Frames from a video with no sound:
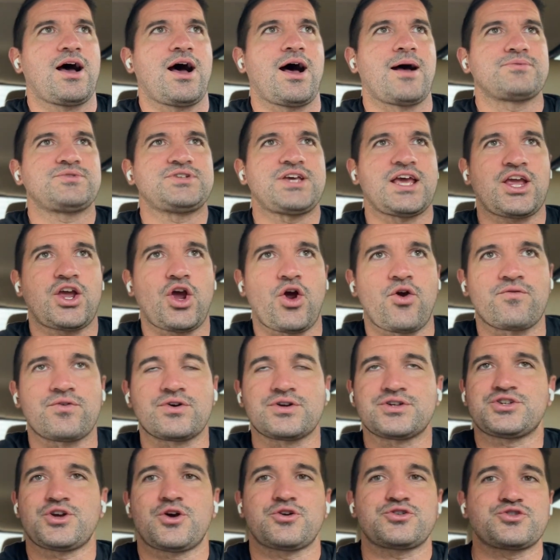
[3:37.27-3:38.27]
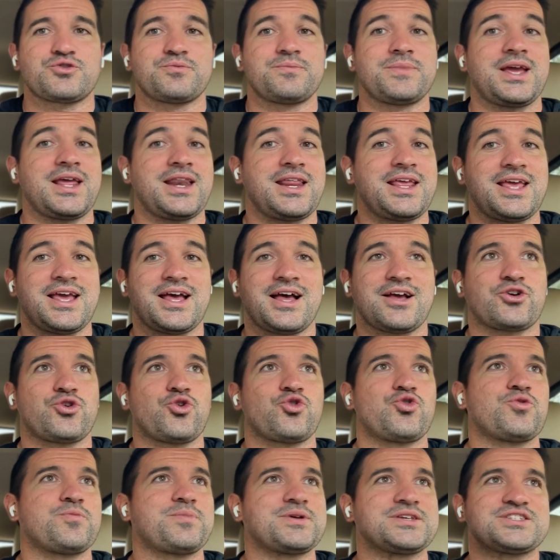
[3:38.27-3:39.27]
take over social media,
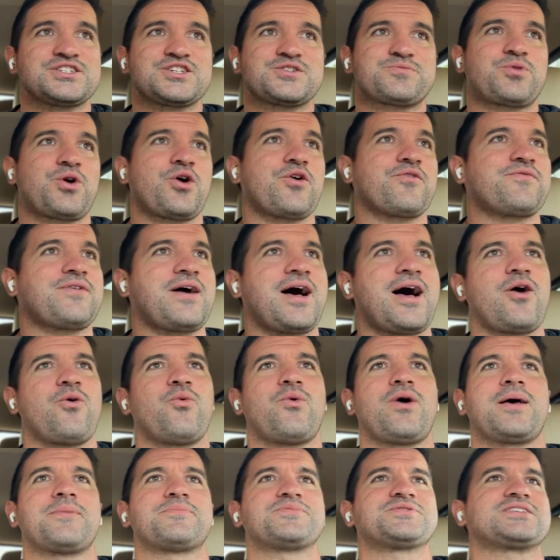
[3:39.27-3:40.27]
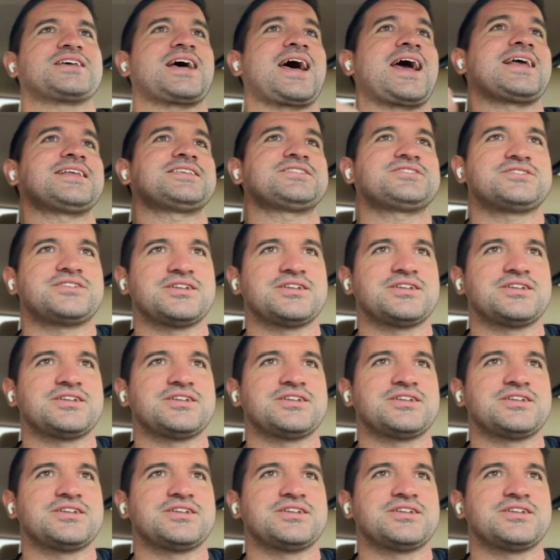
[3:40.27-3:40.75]
Google Business Profile, websites,